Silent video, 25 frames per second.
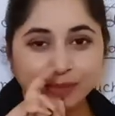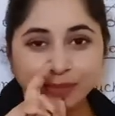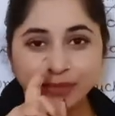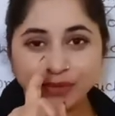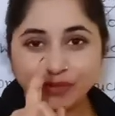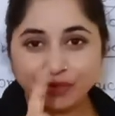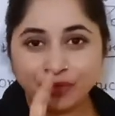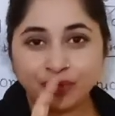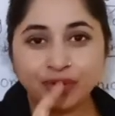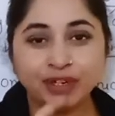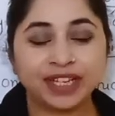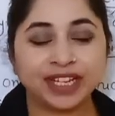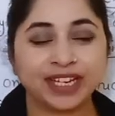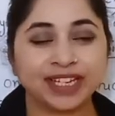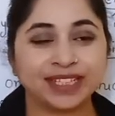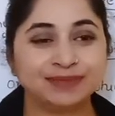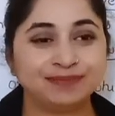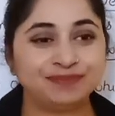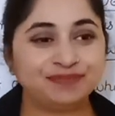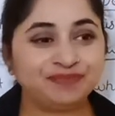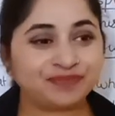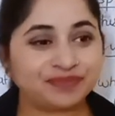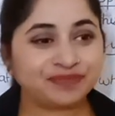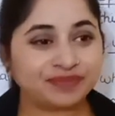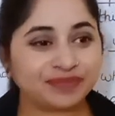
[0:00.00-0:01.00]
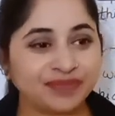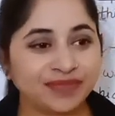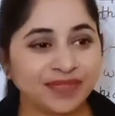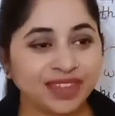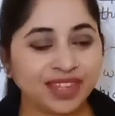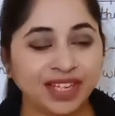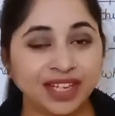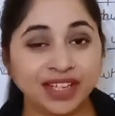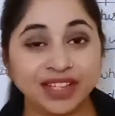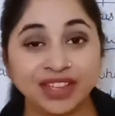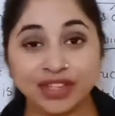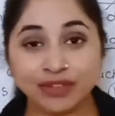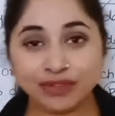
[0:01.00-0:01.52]
before that,
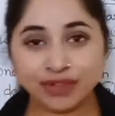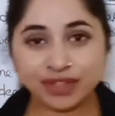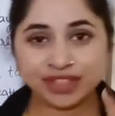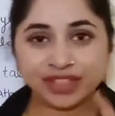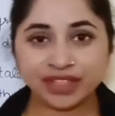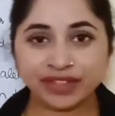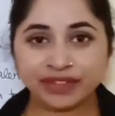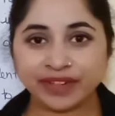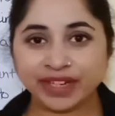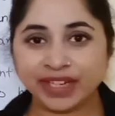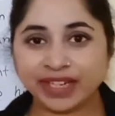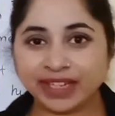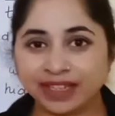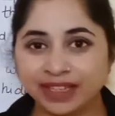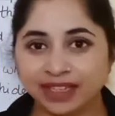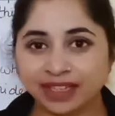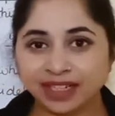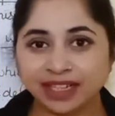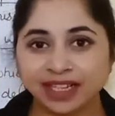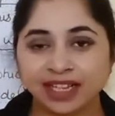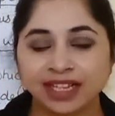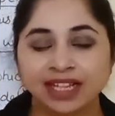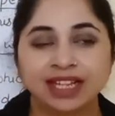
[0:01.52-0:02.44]
there was a riddle.